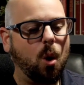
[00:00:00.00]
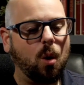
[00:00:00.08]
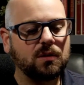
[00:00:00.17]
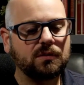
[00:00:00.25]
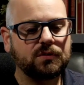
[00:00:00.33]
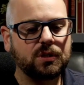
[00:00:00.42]

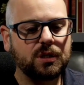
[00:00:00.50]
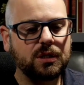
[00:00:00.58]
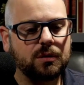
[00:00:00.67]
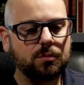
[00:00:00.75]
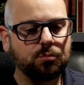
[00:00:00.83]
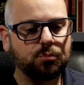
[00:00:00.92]
all of
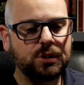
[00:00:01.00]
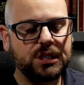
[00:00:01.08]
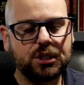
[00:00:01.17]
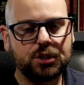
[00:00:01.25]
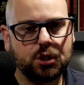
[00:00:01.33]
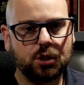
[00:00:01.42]
the
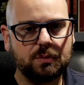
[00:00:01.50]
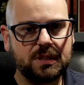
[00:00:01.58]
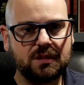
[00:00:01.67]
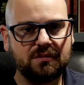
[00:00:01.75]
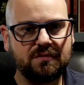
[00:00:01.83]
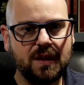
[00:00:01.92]

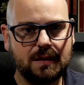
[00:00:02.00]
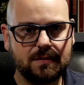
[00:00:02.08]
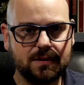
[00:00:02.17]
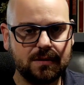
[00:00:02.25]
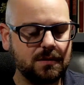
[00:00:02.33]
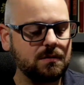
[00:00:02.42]
predetermined
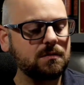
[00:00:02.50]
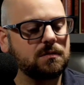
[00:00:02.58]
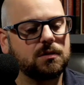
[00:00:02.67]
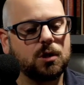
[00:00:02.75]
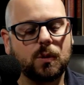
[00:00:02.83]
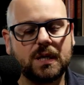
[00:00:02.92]
events
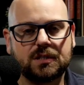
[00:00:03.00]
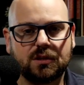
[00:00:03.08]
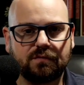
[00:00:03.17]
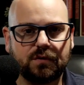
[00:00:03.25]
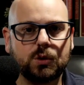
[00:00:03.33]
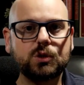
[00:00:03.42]
going
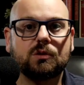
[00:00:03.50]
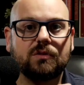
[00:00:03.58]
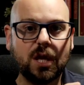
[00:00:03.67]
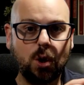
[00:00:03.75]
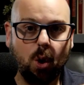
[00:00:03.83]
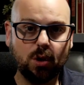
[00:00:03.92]
into the future
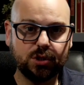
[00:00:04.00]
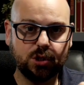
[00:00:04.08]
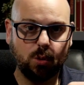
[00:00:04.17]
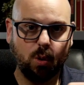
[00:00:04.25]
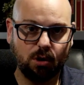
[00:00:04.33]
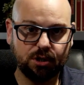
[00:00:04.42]
then
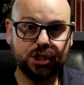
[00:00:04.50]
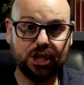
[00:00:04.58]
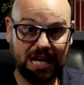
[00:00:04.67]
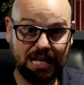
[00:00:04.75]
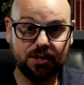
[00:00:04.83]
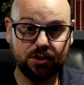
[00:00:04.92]
also are
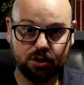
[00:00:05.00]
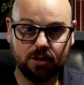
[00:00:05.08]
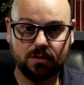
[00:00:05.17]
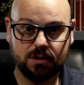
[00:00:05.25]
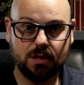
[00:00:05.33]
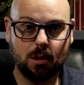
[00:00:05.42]

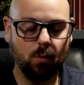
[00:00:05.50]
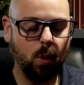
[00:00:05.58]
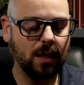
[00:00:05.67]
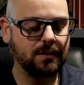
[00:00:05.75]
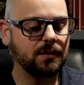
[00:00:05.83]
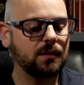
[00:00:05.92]
changed
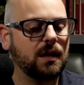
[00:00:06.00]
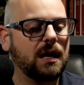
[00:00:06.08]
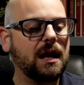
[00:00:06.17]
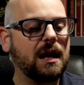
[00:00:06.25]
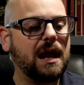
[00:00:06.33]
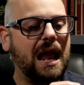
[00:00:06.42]
somewhat.
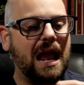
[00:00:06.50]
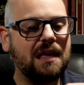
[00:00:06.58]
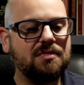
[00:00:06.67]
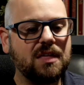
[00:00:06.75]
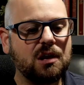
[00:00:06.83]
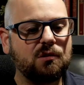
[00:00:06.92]

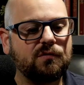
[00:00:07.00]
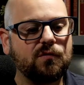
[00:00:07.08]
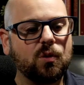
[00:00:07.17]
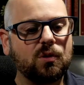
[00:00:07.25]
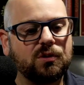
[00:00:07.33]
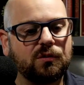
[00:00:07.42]
And
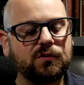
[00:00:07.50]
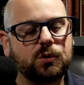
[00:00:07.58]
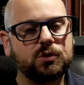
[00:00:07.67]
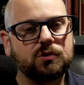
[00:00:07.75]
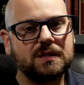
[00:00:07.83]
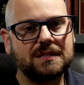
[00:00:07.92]
therefore, the
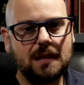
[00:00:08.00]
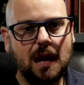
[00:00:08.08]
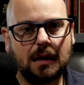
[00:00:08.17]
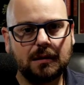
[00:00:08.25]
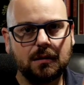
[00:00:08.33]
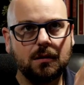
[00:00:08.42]
future is
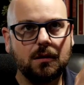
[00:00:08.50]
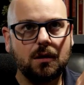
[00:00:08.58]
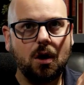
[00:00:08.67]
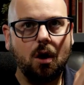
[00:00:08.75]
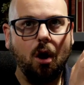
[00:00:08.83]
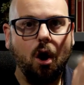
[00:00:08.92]
not
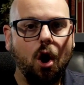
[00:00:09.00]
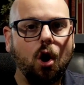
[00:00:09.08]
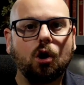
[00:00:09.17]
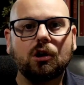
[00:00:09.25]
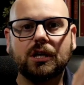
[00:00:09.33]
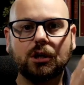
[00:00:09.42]

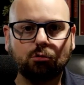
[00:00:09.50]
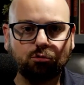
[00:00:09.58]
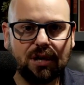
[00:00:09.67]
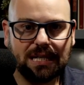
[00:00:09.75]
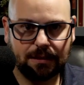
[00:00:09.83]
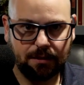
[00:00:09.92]
hard
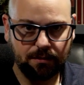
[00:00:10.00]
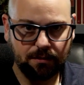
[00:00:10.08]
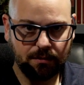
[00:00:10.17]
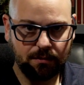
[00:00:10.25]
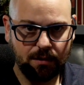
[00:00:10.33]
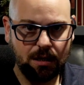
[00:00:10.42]
written